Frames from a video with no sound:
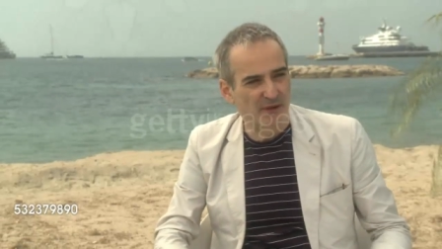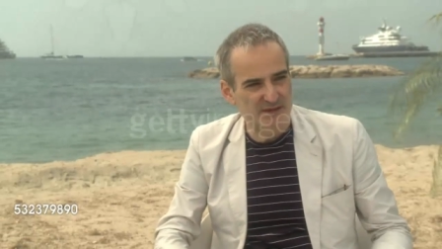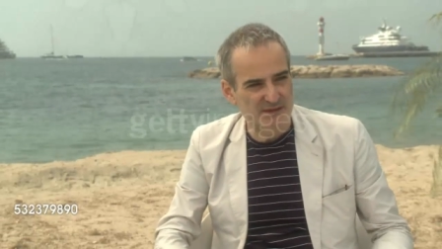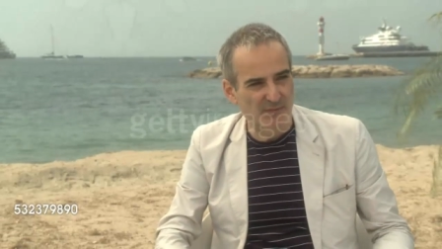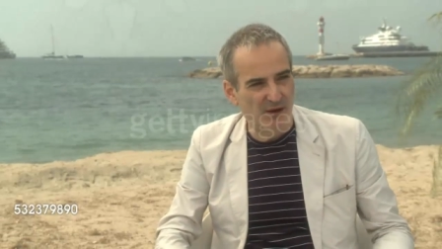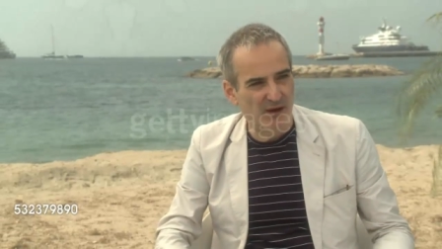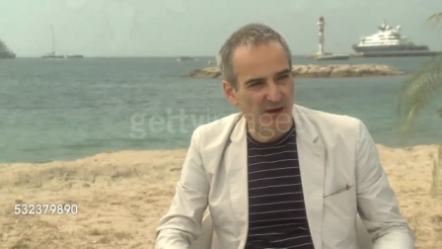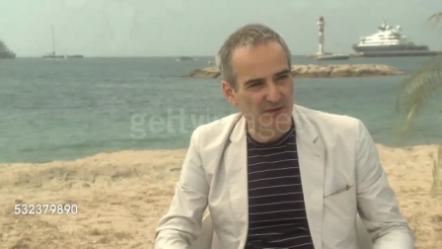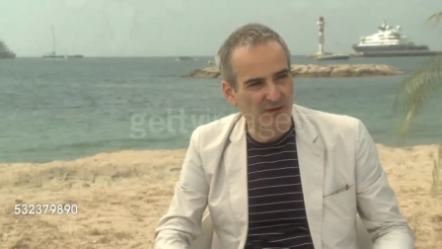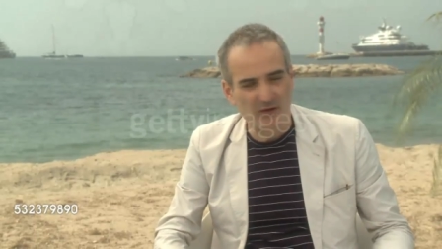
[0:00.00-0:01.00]

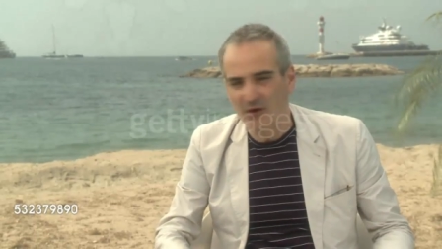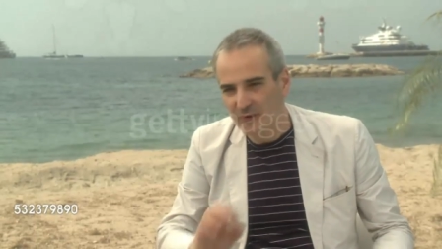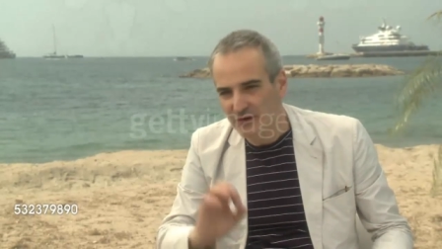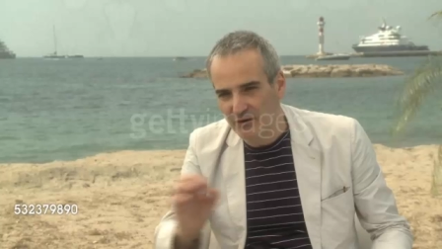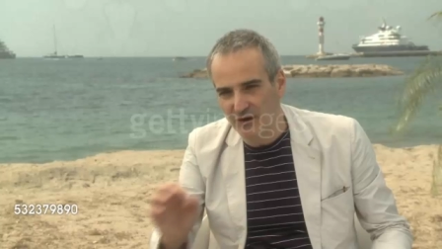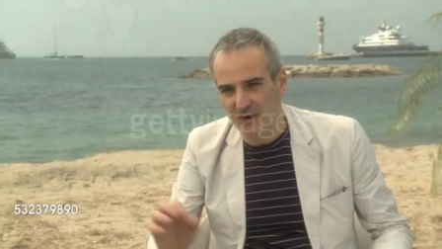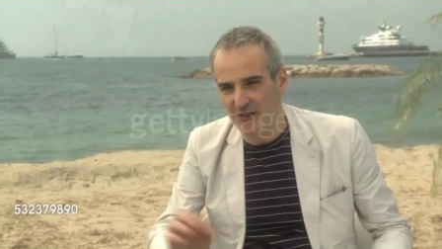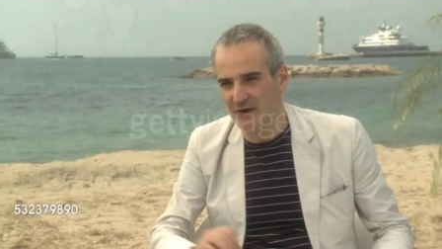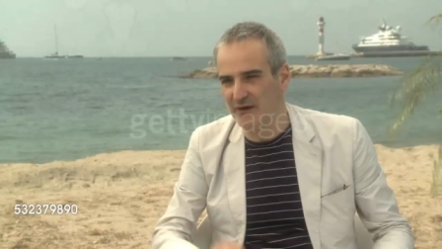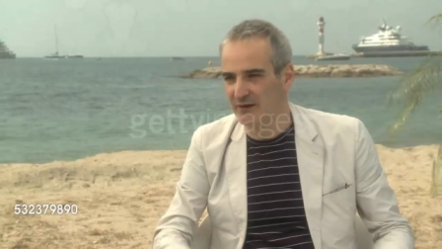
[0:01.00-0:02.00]
smart young
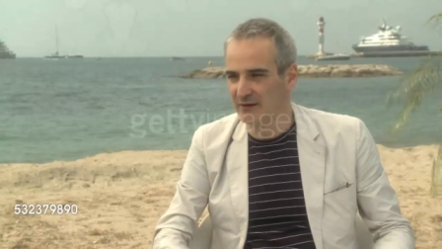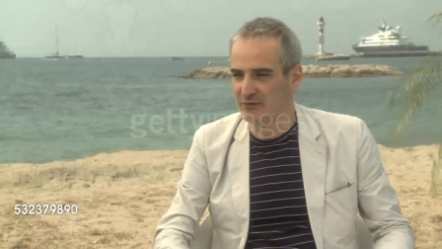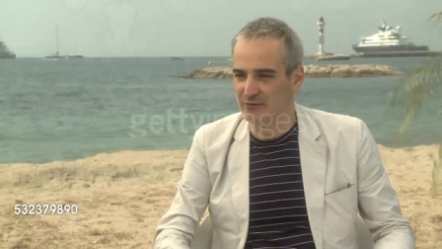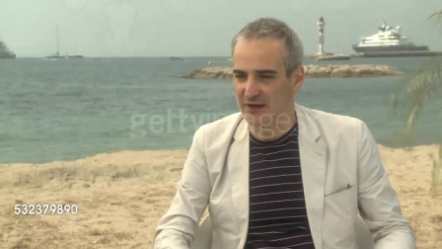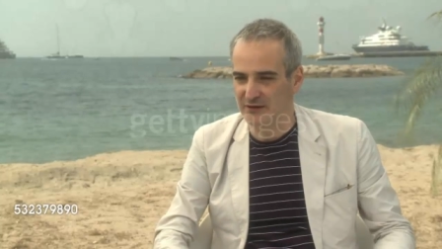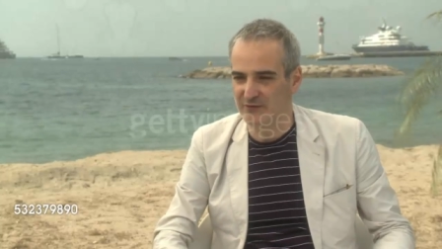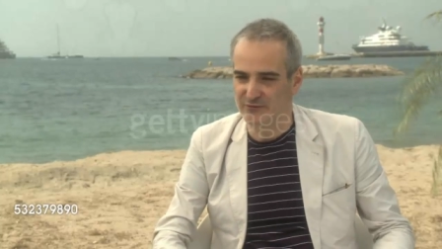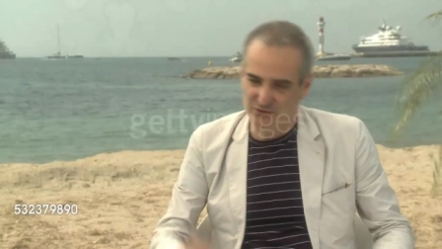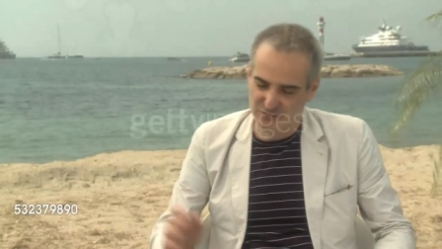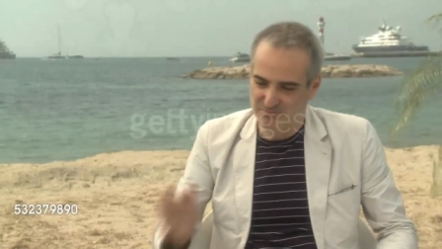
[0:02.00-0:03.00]
girl who kind of
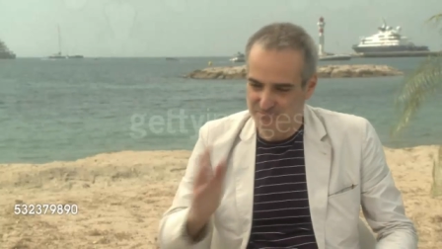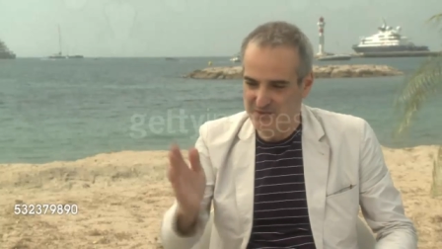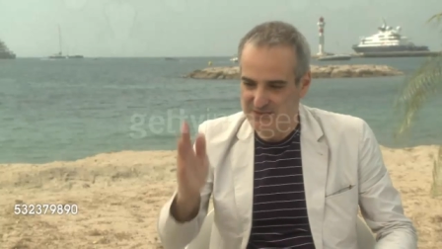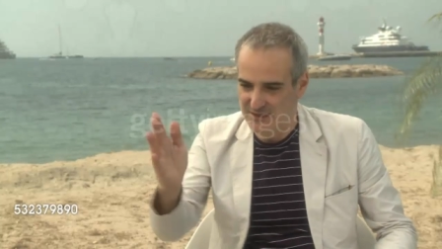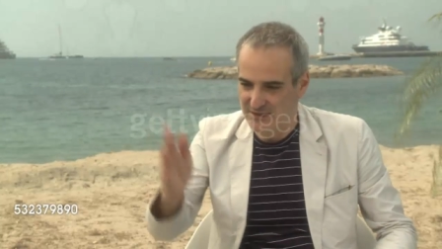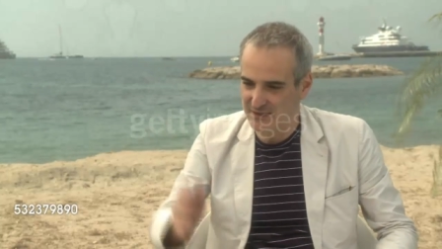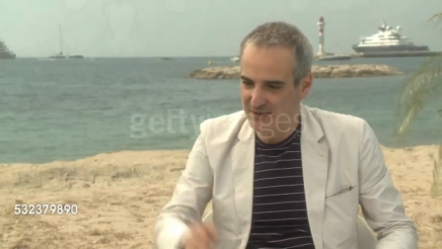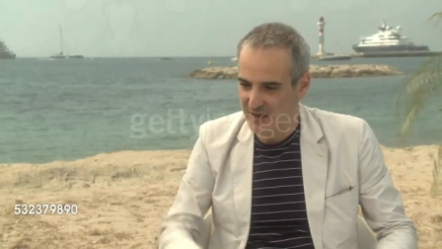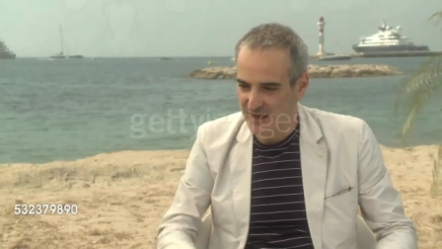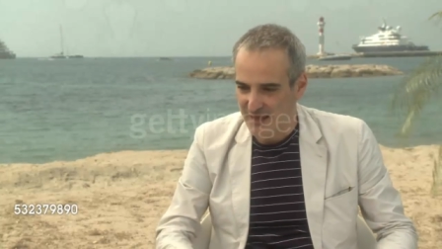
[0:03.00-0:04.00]
just basically
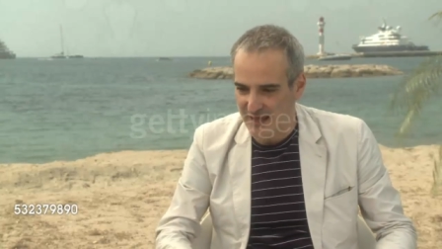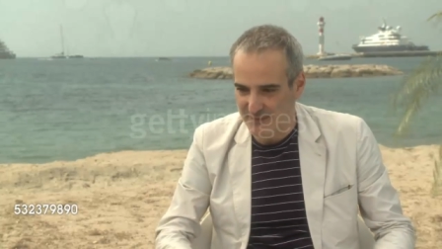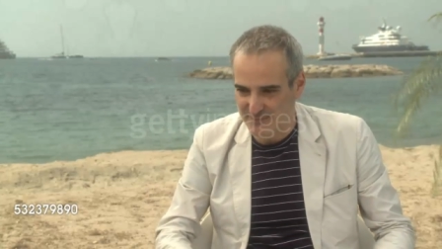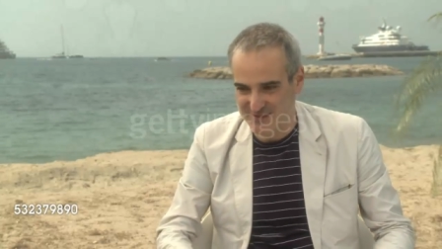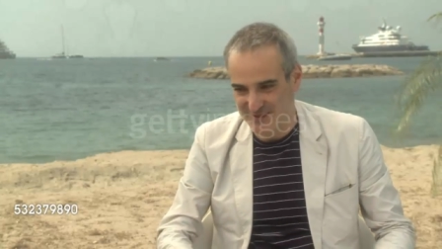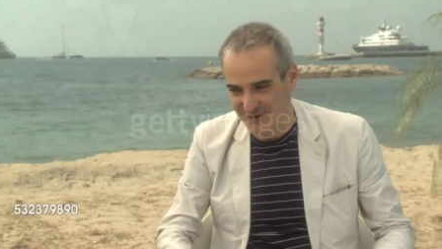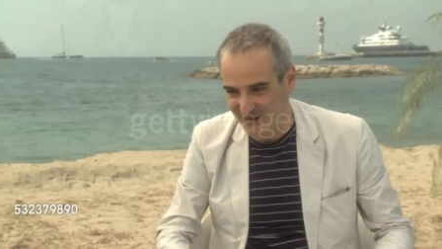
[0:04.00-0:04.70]
helps